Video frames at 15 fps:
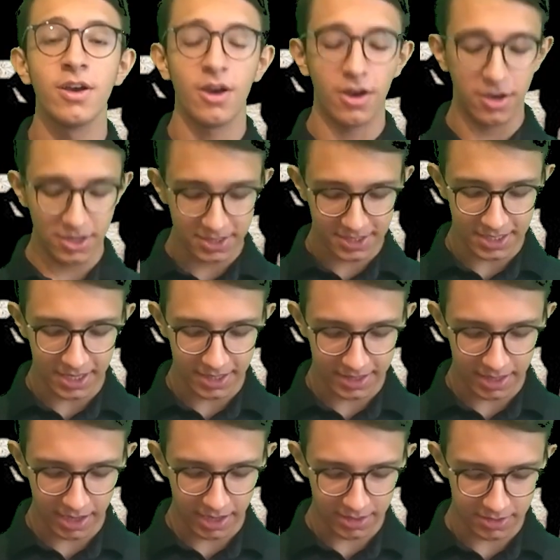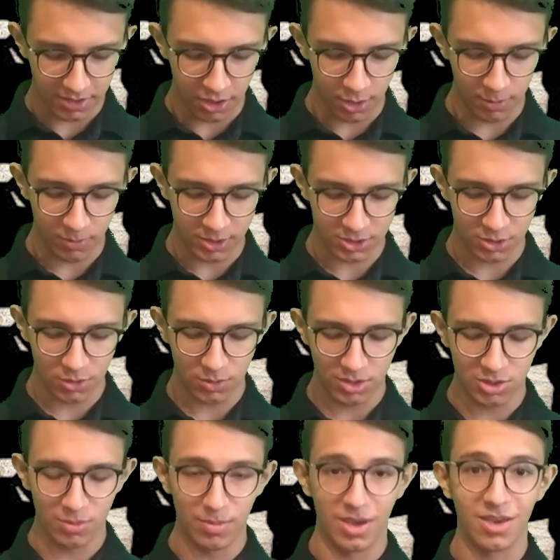I said that I was
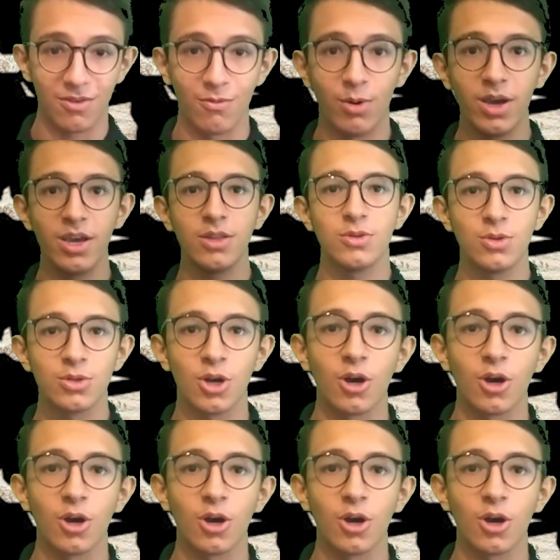going to make way to